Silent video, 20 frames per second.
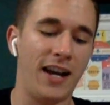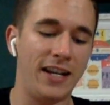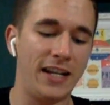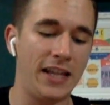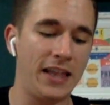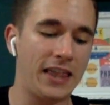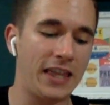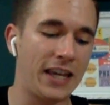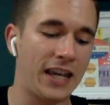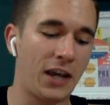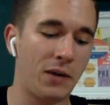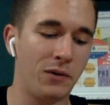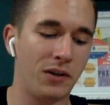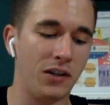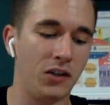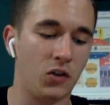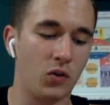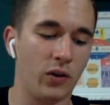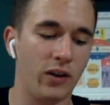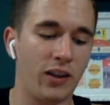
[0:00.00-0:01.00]
I didn't think I would
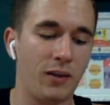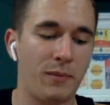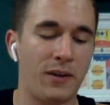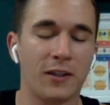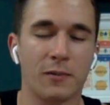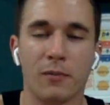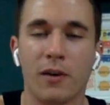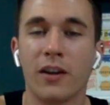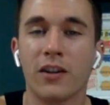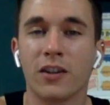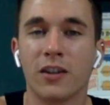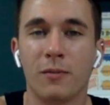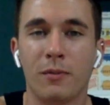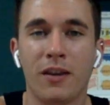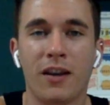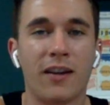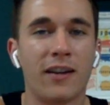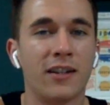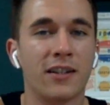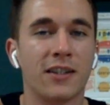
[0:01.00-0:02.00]
enjoy them as much, to
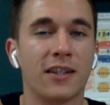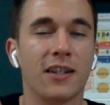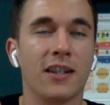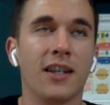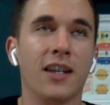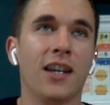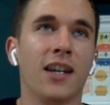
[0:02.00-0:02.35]
be honest,